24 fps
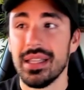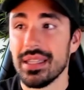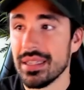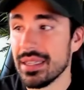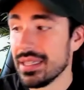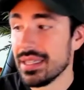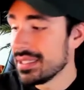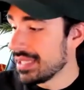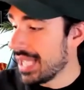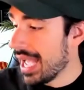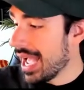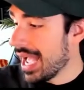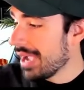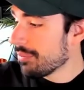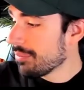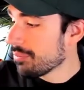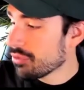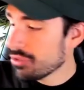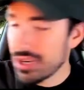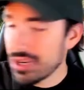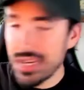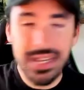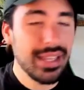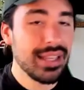li-
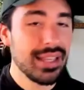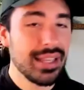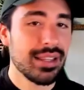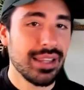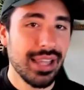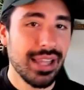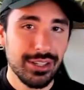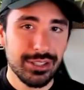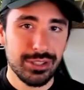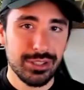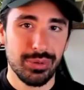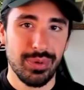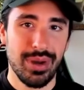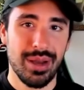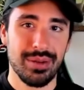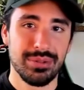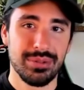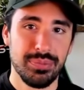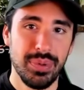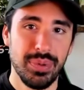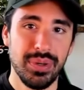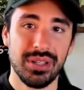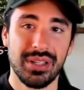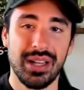i'm reading klaus
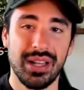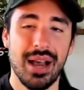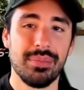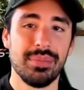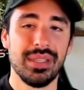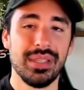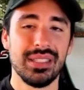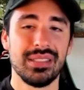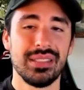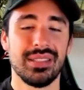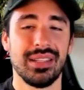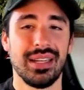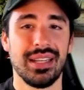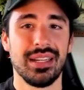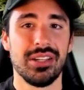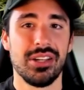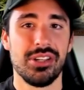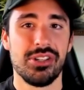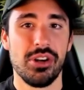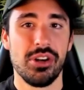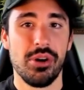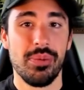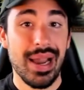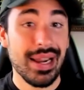schwab's book i'm listening
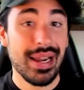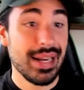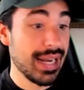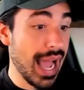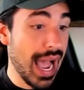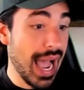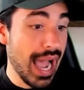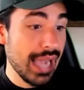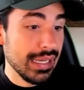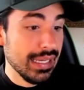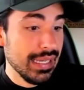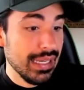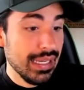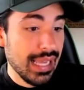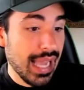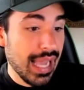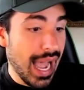to joe biden i